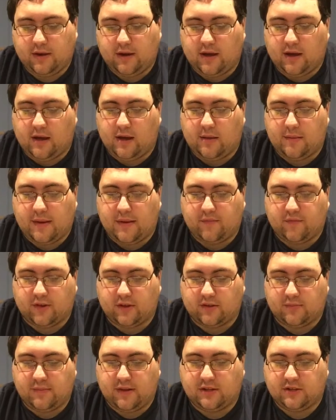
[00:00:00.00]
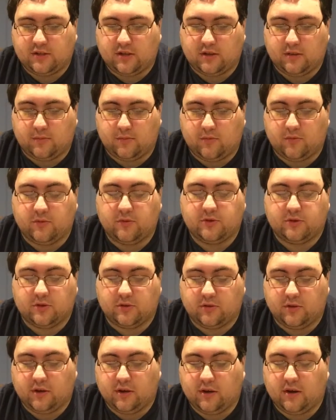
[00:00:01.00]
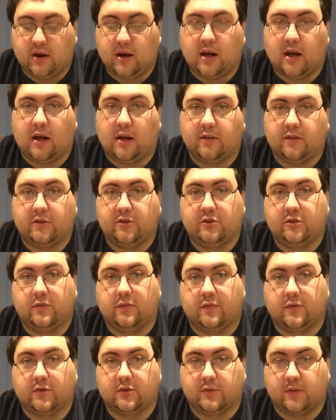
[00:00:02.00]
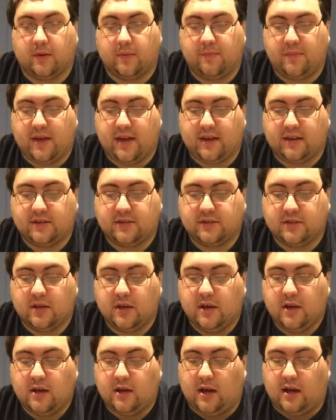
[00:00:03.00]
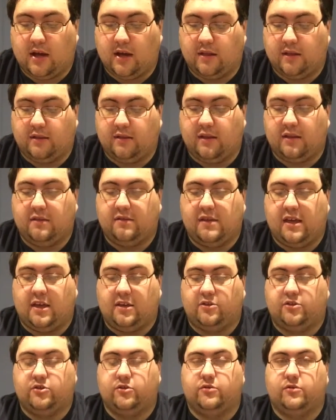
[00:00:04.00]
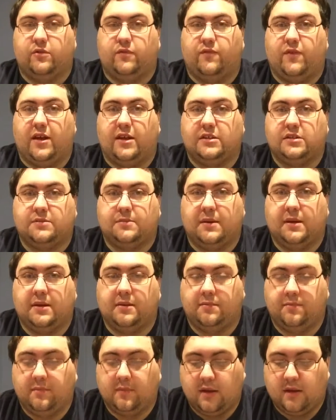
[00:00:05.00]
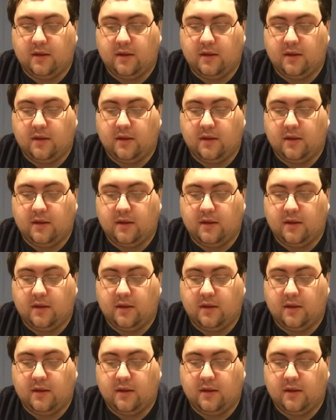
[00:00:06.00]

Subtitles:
I forgot to mention on the Bruins earlier. The 2 first-round picks. They did take 2 defensemen.